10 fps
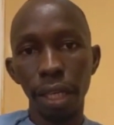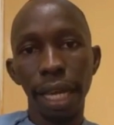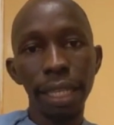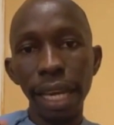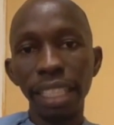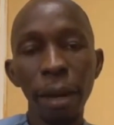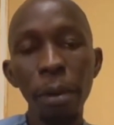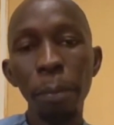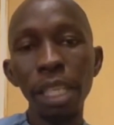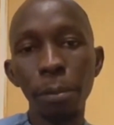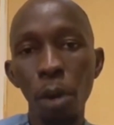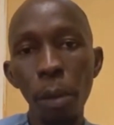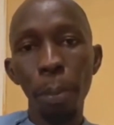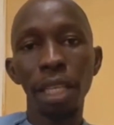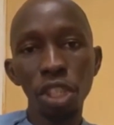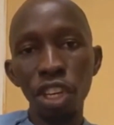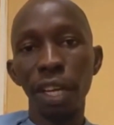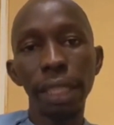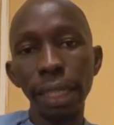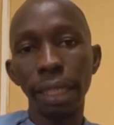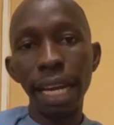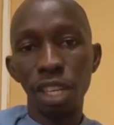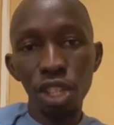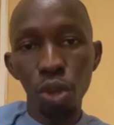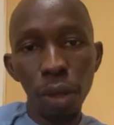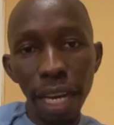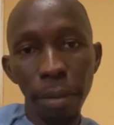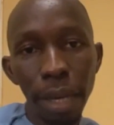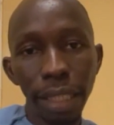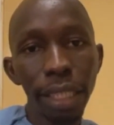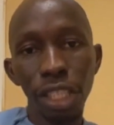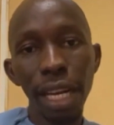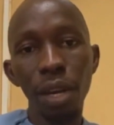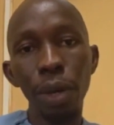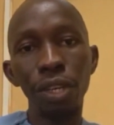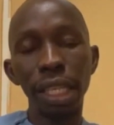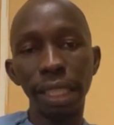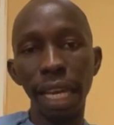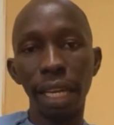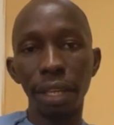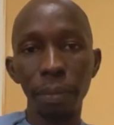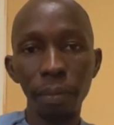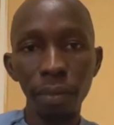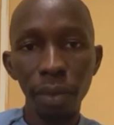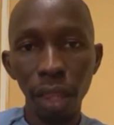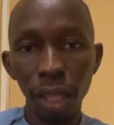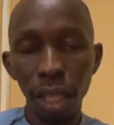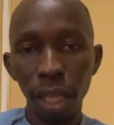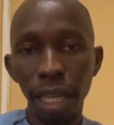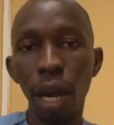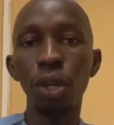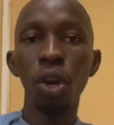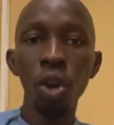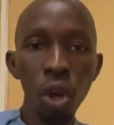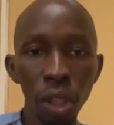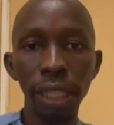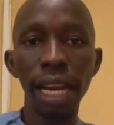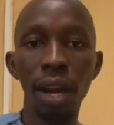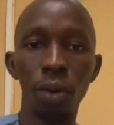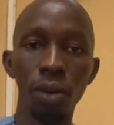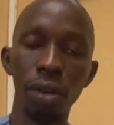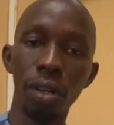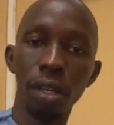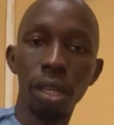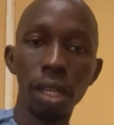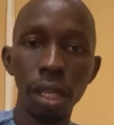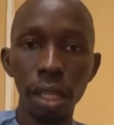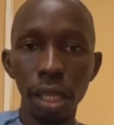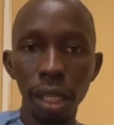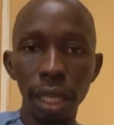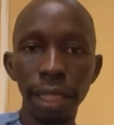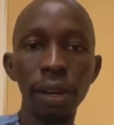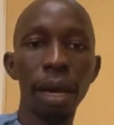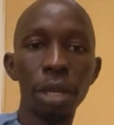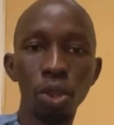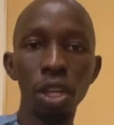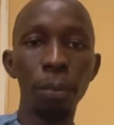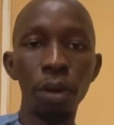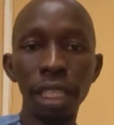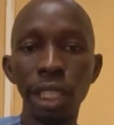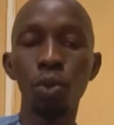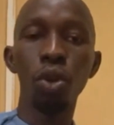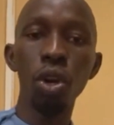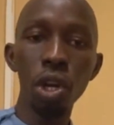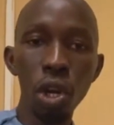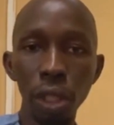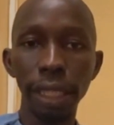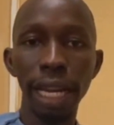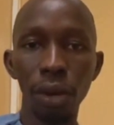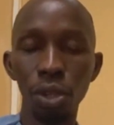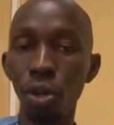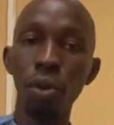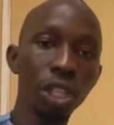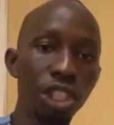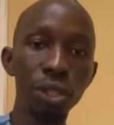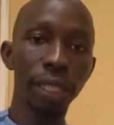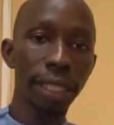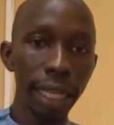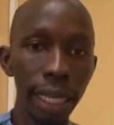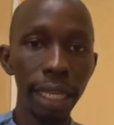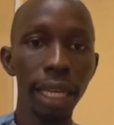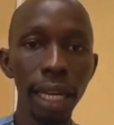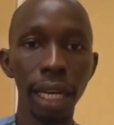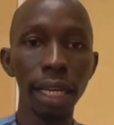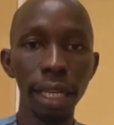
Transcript: That the SLPP is more patriotic than you. Now the message that the way they send that we don't lost now. It's not be the total politics. We don't lost now. You know what you're saying?